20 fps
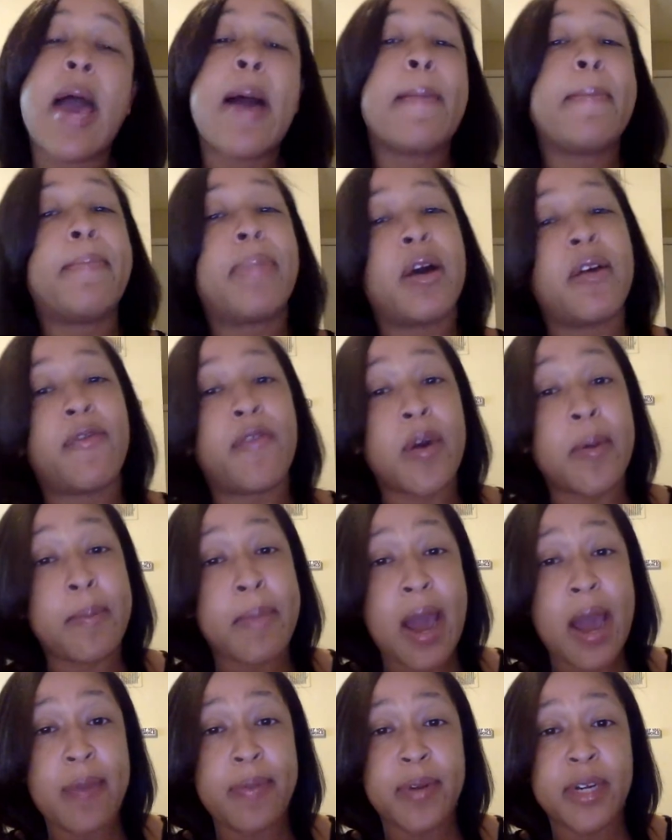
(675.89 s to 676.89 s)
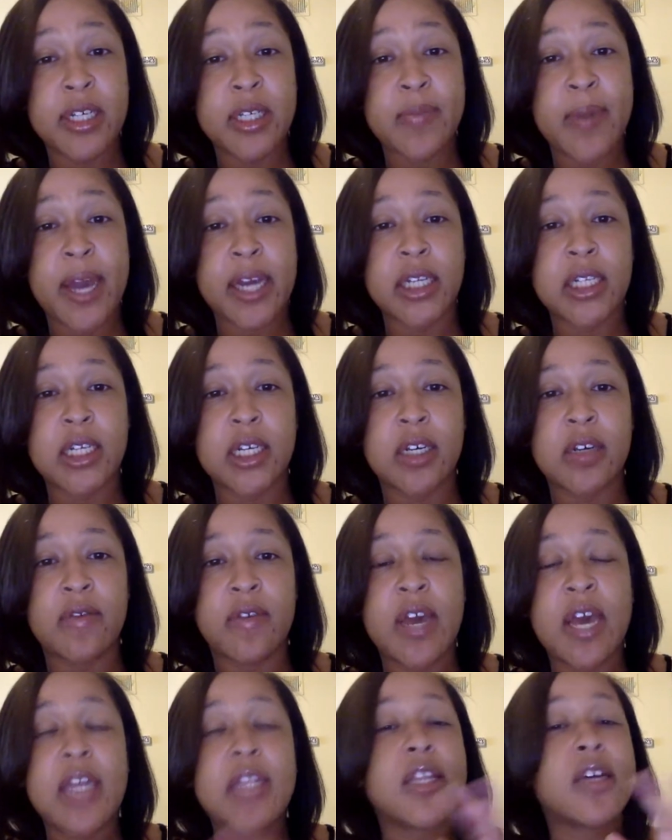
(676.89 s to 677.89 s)
But from my perspective,
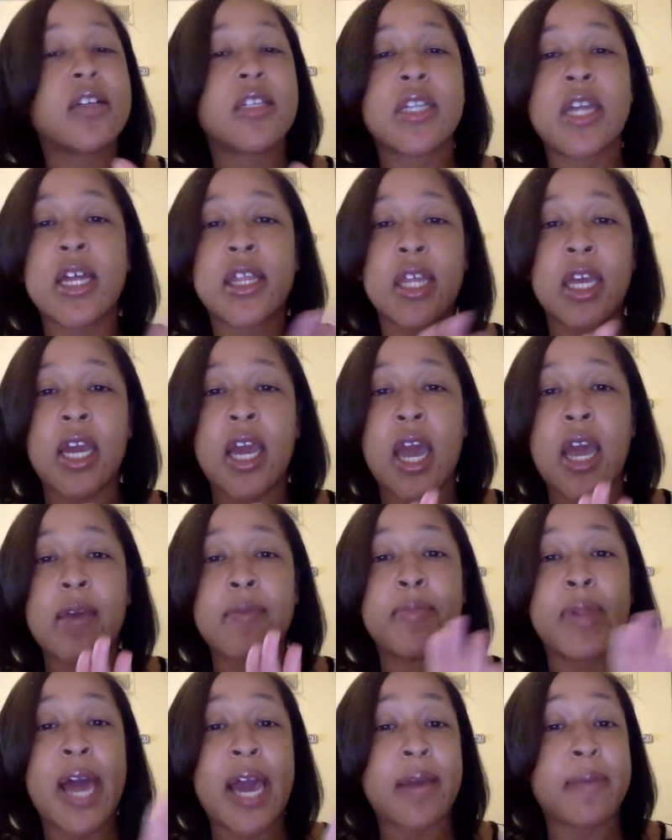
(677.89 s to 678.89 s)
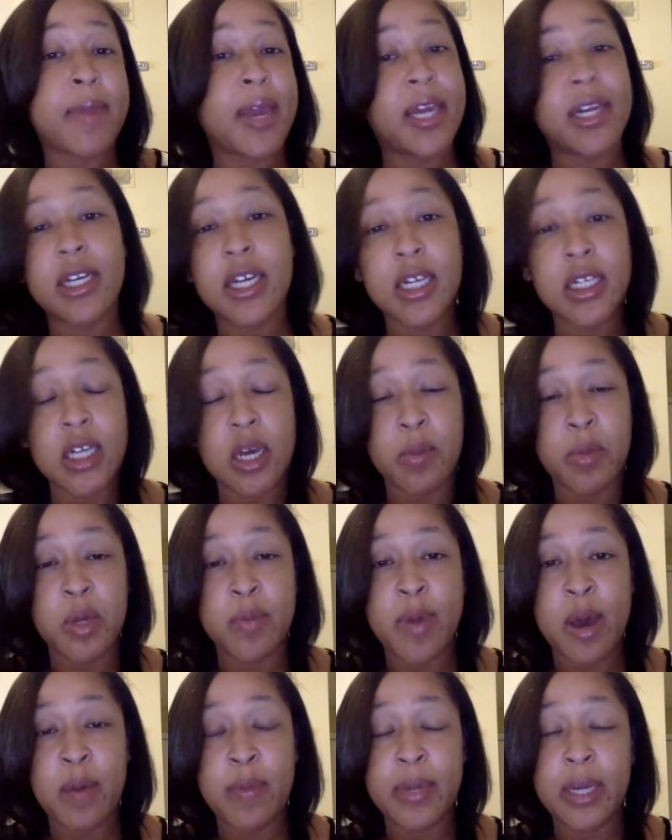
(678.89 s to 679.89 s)
there's nothing a black man can tell me
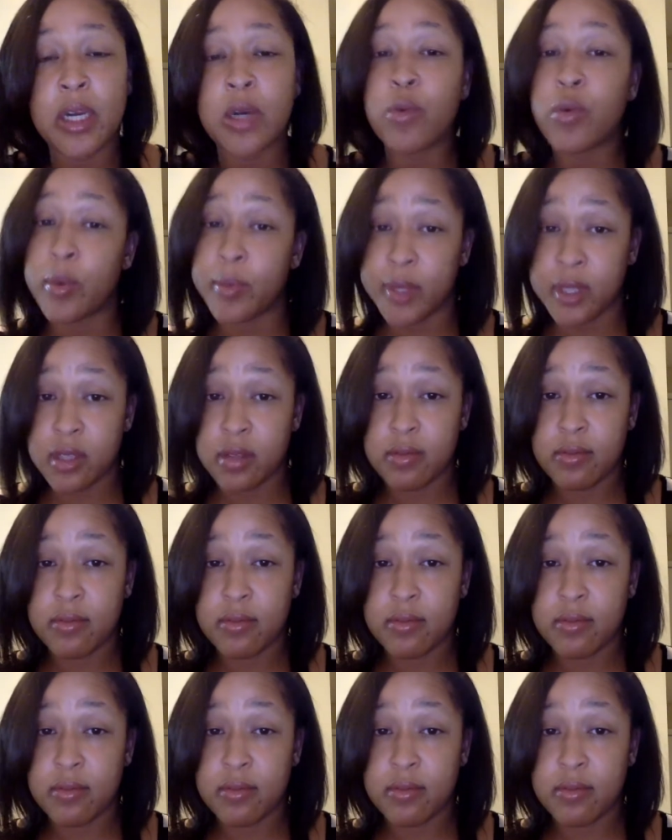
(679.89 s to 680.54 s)
about being a woman.